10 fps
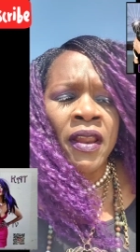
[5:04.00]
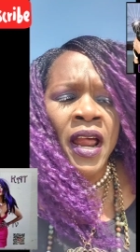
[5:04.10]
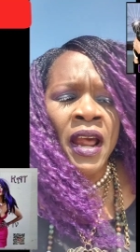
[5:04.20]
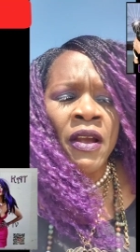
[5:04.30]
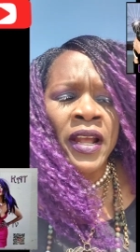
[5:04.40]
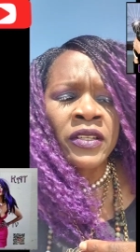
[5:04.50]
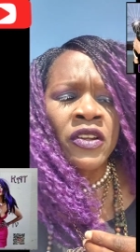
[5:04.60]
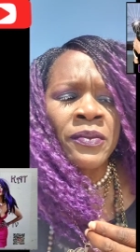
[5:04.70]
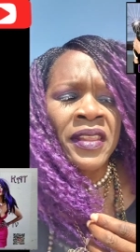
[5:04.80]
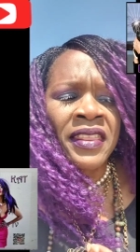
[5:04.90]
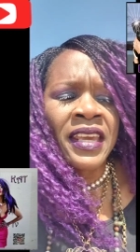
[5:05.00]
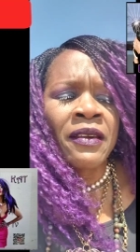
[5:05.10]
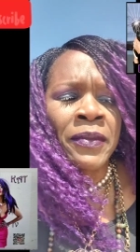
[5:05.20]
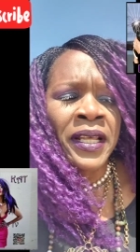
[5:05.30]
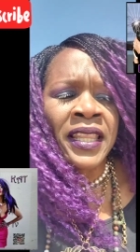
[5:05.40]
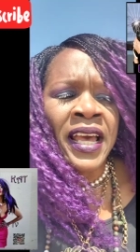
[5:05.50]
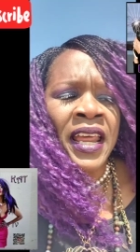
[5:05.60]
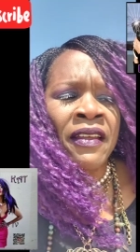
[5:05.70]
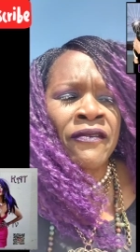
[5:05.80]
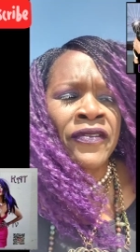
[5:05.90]
And I told him to think about
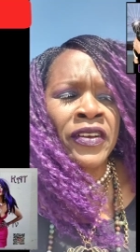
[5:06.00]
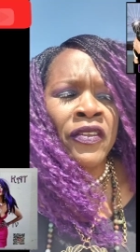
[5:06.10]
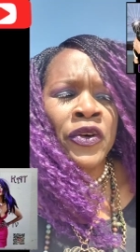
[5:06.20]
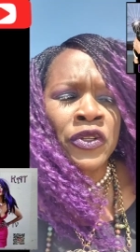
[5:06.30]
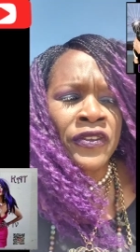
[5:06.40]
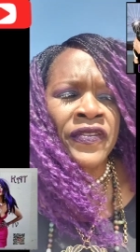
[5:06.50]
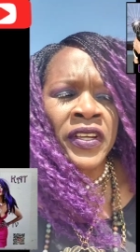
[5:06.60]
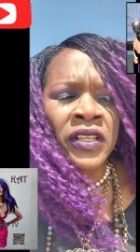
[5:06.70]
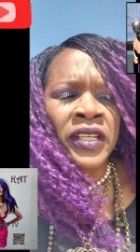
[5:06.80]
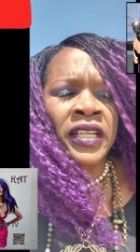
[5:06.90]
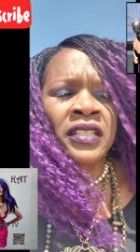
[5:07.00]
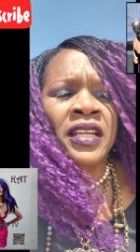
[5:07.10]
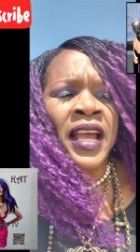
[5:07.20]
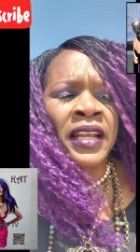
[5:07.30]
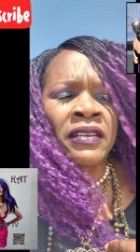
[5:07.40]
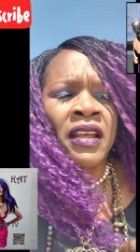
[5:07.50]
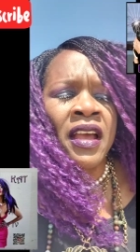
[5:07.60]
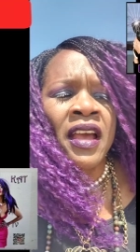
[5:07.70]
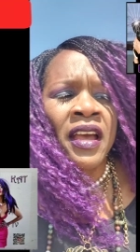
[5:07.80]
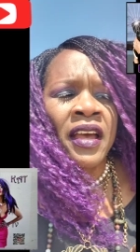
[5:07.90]
that and feel those feelings
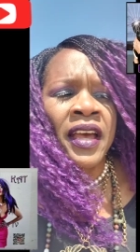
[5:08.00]
and